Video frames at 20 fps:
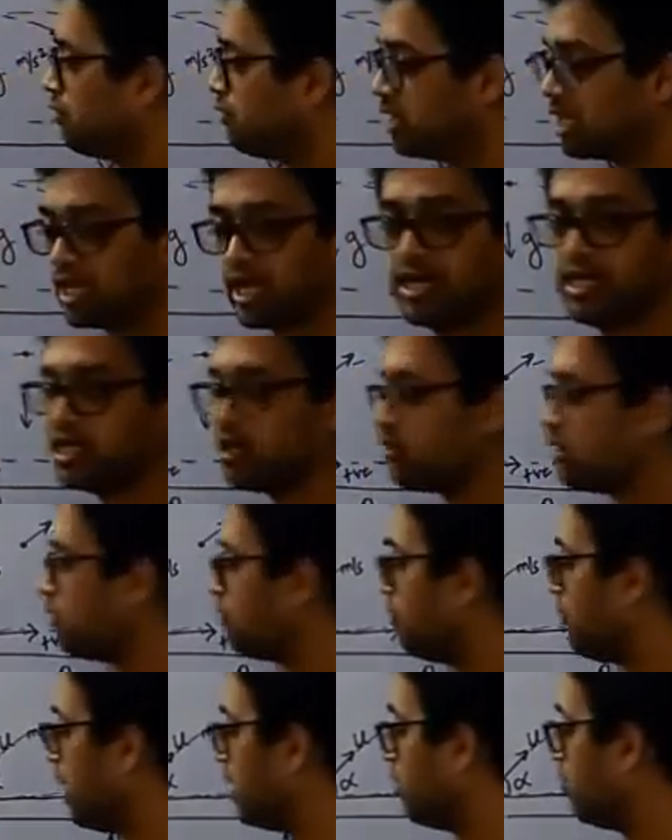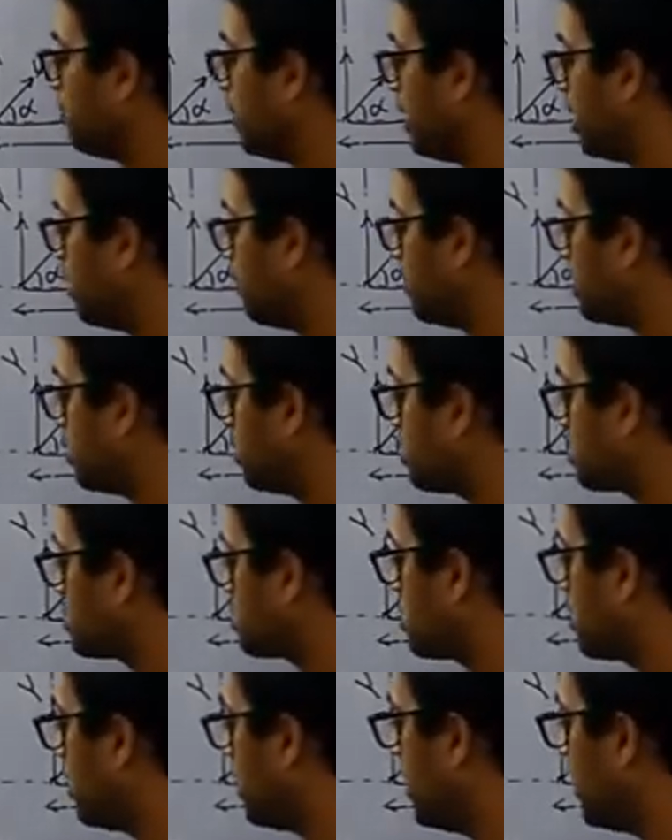will write our 5 parameters:
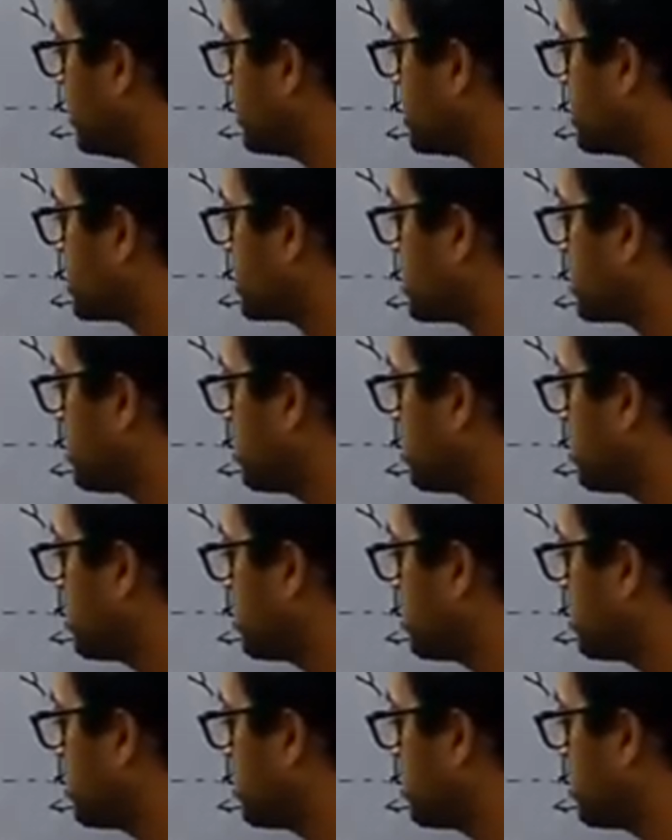s,